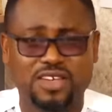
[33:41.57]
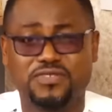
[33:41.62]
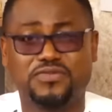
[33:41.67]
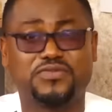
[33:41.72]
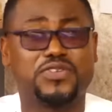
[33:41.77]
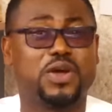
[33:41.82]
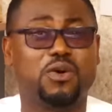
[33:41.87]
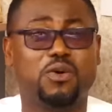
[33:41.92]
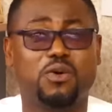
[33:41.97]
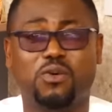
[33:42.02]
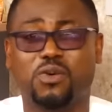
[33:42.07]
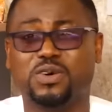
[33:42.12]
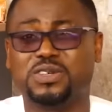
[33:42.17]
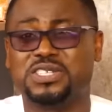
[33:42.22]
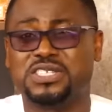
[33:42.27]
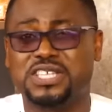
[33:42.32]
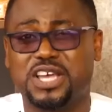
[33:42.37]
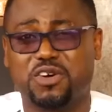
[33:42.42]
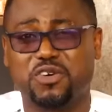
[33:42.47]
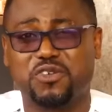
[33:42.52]
Friend
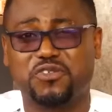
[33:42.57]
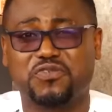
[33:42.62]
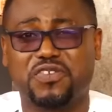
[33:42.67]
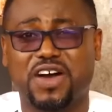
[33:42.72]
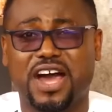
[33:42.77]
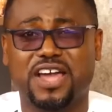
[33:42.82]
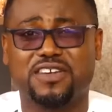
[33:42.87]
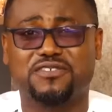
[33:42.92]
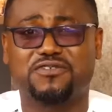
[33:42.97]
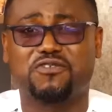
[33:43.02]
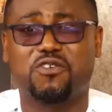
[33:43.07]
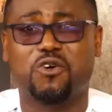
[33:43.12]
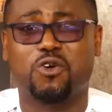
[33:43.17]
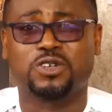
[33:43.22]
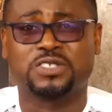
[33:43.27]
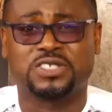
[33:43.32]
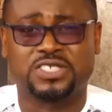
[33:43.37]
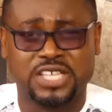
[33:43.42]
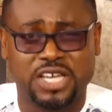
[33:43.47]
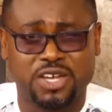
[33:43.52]
was
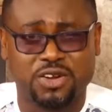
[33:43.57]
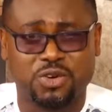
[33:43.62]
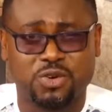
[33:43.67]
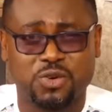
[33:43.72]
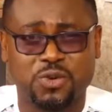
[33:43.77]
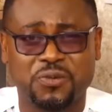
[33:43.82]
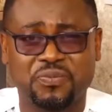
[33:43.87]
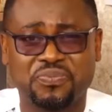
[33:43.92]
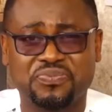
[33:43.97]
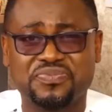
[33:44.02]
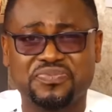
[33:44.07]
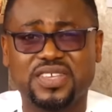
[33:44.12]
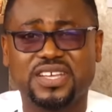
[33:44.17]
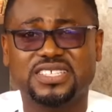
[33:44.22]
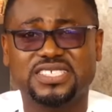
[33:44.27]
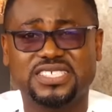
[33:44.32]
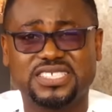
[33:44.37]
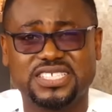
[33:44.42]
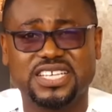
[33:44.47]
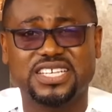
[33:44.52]
0540
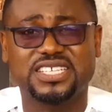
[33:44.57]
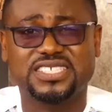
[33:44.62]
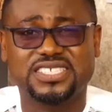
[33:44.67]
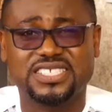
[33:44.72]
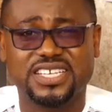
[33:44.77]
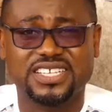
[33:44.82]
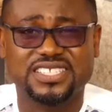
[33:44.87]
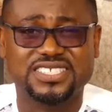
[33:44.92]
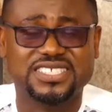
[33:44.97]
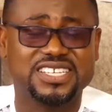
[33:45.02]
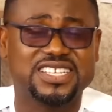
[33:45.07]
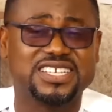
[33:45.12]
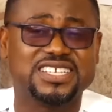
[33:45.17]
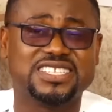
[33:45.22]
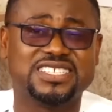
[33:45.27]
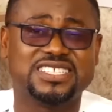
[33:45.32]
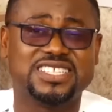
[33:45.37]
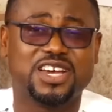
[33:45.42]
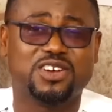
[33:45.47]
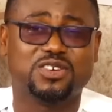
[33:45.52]

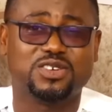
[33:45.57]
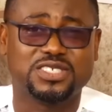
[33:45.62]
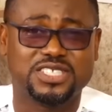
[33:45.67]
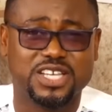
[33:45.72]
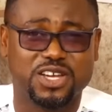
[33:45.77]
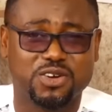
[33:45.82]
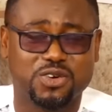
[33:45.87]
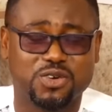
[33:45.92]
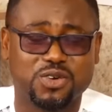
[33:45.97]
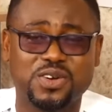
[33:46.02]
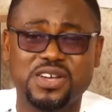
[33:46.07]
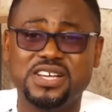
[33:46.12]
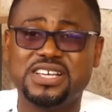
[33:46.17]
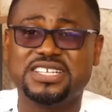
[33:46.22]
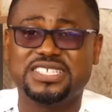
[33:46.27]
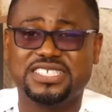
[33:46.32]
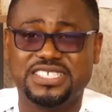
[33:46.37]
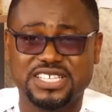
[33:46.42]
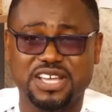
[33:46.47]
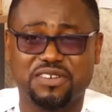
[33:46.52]

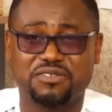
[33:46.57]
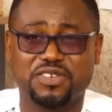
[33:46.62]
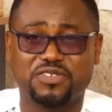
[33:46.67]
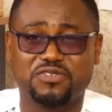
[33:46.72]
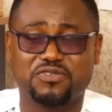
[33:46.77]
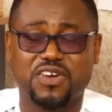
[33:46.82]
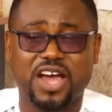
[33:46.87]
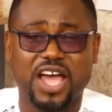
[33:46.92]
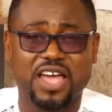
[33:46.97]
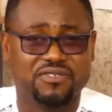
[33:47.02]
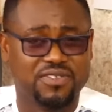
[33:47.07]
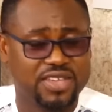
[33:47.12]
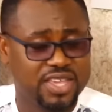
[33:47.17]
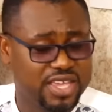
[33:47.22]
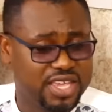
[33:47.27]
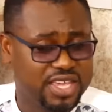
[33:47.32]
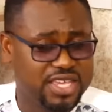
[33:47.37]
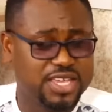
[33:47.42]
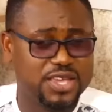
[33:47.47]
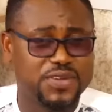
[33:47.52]
660075.
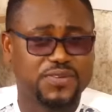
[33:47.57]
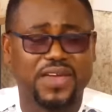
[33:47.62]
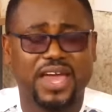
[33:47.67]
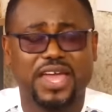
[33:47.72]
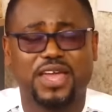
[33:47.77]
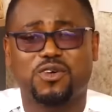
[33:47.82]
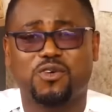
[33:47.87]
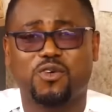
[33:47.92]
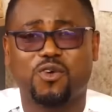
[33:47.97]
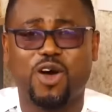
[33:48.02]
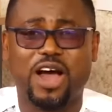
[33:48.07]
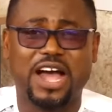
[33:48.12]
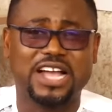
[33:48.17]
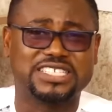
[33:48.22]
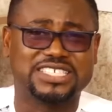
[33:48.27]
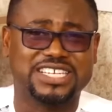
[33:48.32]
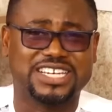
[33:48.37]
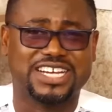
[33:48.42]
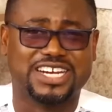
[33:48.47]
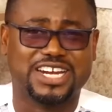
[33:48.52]
You try on
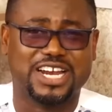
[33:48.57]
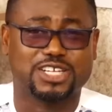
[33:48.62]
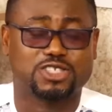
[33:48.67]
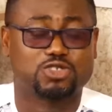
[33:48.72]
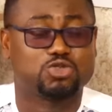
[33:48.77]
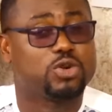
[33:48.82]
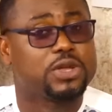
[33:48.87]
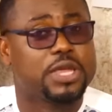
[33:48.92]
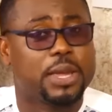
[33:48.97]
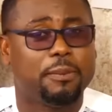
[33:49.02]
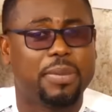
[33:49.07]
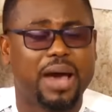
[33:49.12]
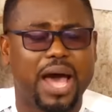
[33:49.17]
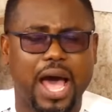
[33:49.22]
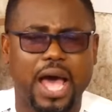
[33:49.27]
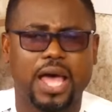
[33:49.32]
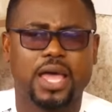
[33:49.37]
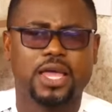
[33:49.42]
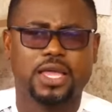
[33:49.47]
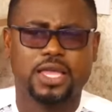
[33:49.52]
agent krato.
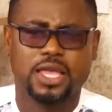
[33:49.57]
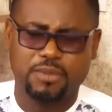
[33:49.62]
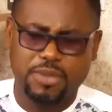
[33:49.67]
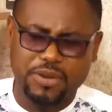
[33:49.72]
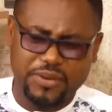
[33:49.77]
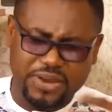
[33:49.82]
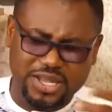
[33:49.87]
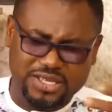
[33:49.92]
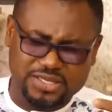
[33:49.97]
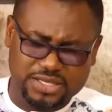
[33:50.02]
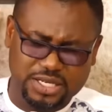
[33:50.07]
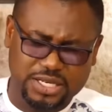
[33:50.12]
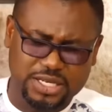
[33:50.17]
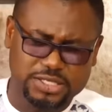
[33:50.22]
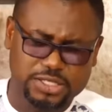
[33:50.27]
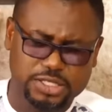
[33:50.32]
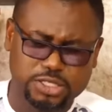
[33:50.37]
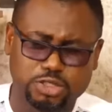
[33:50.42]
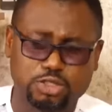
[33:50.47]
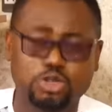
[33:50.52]
Yeba, you be share
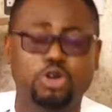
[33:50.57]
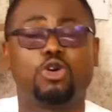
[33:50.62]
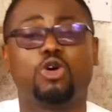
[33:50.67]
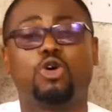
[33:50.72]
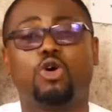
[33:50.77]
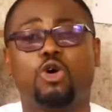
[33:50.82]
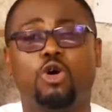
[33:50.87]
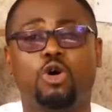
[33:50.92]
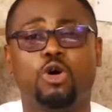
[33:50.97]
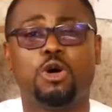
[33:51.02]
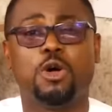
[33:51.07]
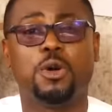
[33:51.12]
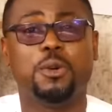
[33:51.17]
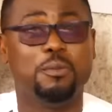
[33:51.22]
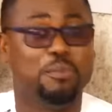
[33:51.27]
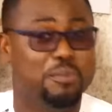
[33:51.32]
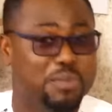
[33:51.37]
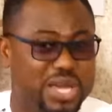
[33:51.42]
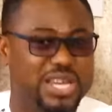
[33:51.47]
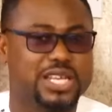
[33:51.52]
Celestine Donkor
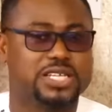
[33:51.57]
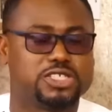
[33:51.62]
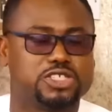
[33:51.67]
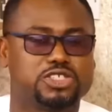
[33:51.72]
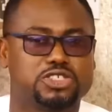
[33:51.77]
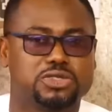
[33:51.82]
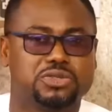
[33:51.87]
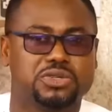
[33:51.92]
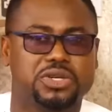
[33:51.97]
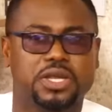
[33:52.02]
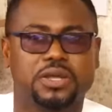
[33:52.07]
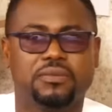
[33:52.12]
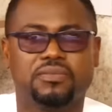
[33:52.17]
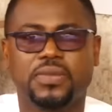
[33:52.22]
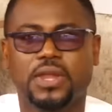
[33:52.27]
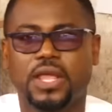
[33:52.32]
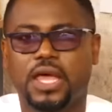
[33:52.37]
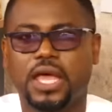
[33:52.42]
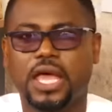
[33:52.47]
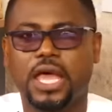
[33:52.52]
ministry
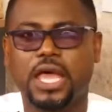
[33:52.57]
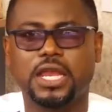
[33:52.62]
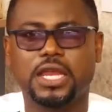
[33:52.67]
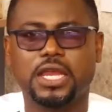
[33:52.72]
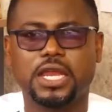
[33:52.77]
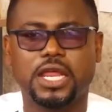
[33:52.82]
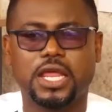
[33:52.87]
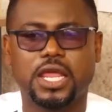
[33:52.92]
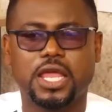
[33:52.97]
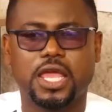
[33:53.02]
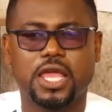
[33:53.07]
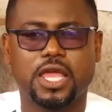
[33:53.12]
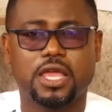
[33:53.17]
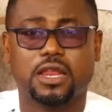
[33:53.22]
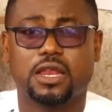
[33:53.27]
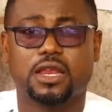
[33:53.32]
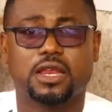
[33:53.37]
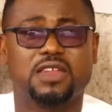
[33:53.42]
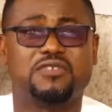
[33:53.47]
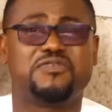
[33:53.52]
and
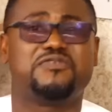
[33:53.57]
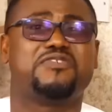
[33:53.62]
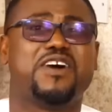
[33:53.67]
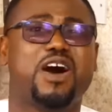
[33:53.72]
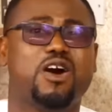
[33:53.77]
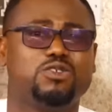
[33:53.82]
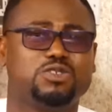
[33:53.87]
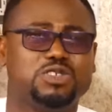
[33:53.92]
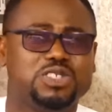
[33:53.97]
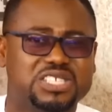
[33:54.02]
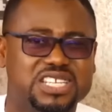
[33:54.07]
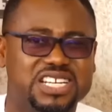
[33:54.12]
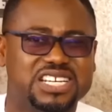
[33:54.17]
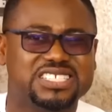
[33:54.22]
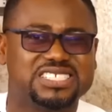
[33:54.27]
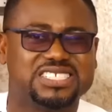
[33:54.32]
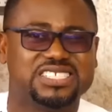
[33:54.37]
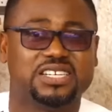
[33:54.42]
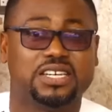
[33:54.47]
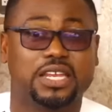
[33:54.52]
the
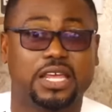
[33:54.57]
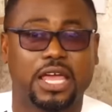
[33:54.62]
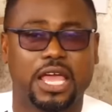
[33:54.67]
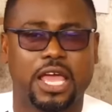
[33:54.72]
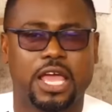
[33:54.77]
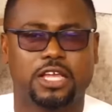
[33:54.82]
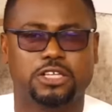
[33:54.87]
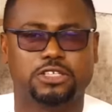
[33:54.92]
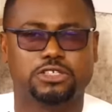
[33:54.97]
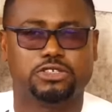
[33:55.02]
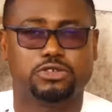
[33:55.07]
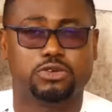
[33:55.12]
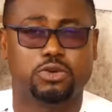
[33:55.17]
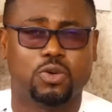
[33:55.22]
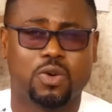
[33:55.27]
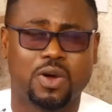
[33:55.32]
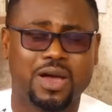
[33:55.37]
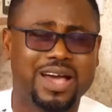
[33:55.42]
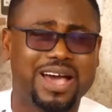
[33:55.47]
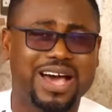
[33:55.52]
foundation, the
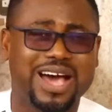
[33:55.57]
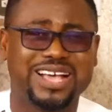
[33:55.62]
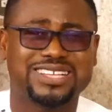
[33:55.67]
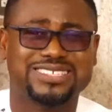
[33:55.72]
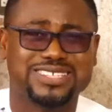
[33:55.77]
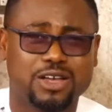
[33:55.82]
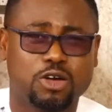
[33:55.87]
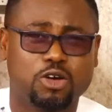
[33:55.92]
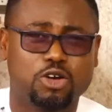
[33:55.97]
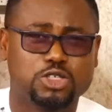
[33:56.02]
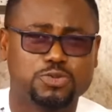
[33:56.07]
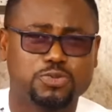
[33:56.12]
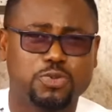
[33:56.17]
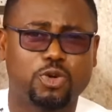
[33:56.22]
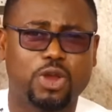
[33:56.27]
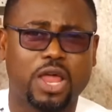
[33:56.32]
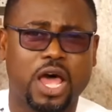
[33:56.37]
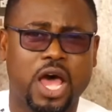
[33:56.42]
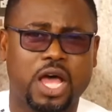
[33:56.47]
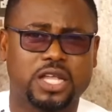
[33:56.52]
NGO, as a
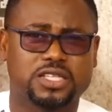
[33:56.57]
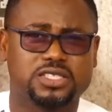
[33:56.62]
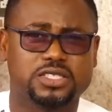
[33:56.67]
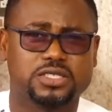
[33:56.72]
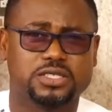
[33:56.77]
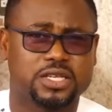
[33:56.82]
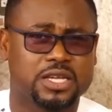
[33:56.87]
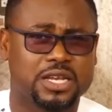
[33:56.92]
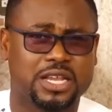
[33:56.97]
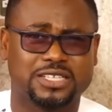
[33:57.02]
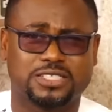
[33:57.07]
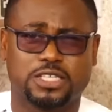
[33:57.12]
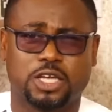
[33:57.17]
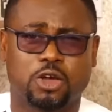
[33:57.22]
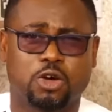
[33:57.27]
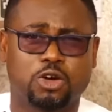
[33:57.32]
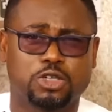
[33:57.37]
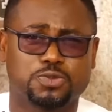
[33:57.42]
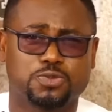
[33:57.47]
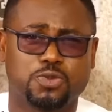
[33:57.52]
gospel artist and as a
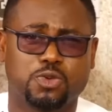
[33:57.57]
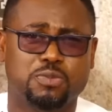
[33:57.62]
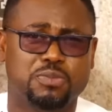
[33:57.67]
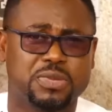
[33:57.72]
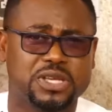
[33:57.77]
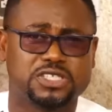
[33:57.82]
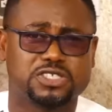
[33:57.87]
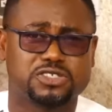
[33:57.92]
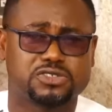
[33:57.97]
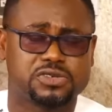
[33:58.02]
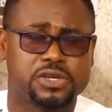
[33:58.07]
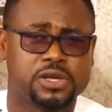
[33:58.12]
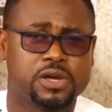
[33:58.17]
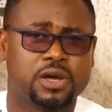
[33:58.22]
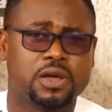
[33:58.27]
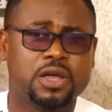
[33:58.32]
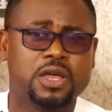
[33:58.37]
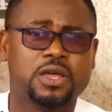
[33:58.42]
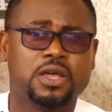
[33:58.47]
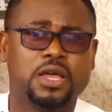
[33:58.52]
gospel minister
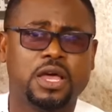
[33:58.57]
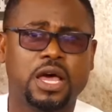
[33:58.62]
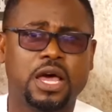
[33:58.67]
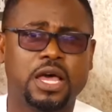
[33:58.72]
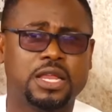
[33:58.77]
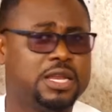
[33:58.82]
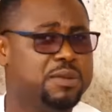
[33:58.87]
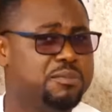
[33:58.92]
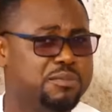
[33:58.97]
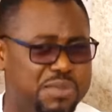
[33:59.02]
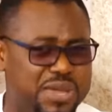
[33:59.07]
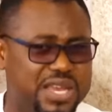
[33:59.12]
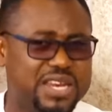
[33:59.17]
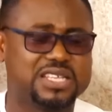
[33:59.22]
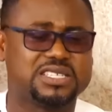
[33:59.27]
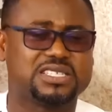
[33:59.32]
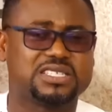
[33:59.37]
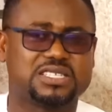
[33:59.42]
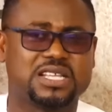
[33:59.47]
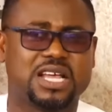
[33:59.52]
and
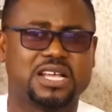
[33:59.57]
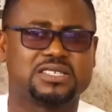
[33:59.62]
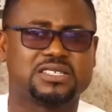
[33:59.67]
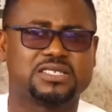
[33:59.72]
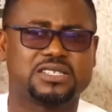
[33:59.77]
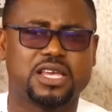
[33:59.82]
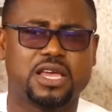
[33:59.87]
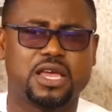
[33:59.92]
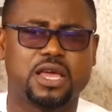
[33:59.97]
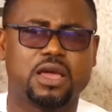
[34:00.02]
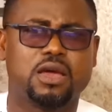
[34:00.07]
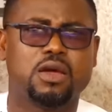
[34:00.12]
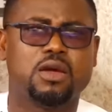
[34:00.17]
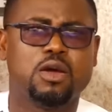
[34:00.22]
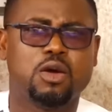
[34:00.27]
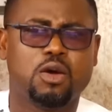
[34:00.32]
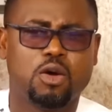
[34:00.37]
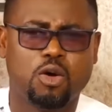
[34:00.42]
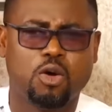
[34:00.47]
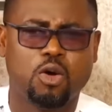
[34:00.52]
minister, say
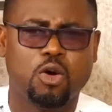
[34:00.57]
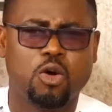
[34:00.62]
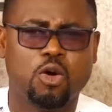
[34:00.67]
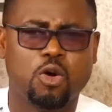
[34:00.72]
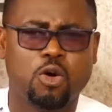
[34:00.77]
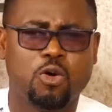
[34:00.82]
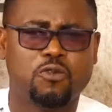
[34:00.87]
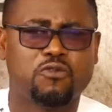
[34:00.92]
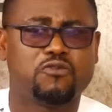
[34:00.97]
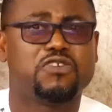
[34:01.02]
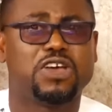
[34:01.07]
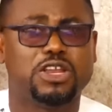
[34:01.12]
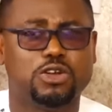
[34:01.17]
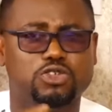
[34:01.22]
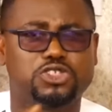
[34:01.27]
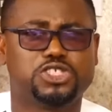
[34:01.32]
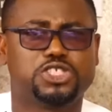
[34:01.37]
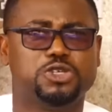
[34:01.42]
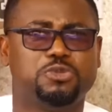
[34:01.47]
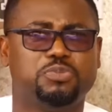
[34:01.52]
all
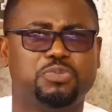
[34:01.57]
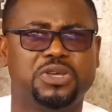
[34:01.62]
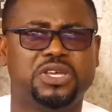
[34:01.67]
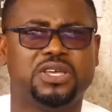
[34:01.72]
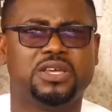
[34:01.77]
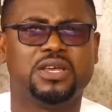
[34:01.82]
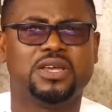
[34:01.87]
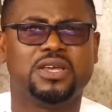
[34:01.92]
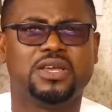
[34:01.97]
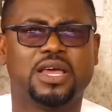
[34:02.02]
fellowshipy.